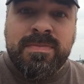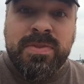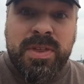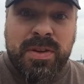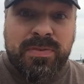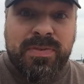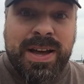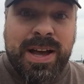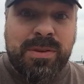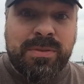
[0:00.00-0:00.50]

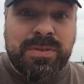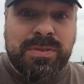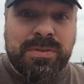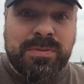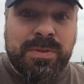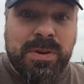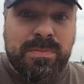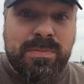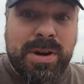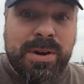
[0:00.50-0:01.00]
The Fountain
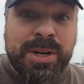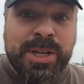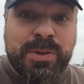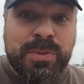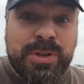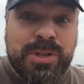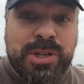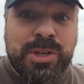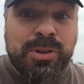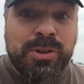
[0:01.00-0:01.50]
from Married
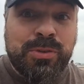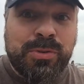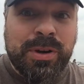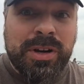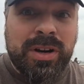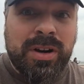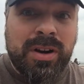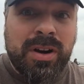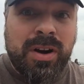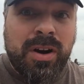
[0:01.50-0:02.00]
with
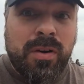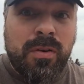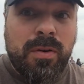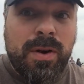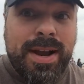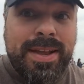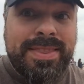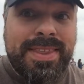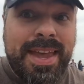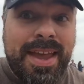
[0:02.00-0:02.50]
Children.
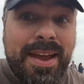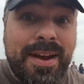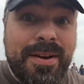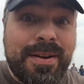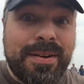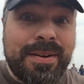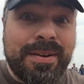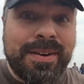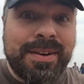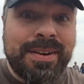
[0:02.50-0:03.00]
Right there.